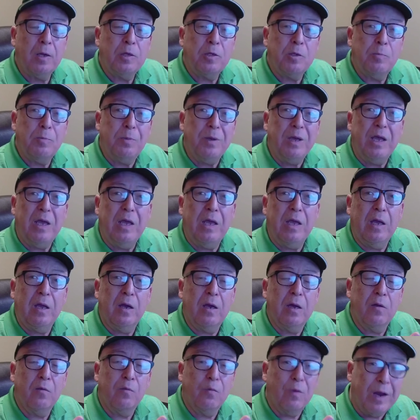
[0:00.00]
to be
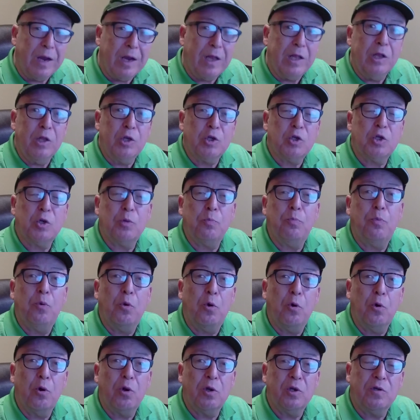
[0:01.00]
regular
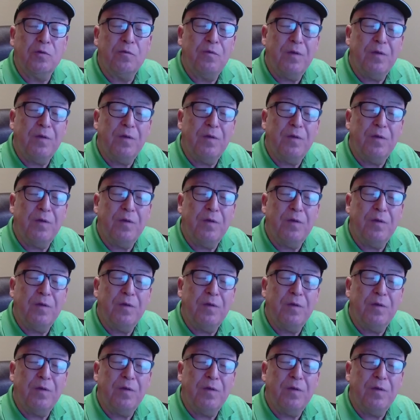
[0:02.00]
supporters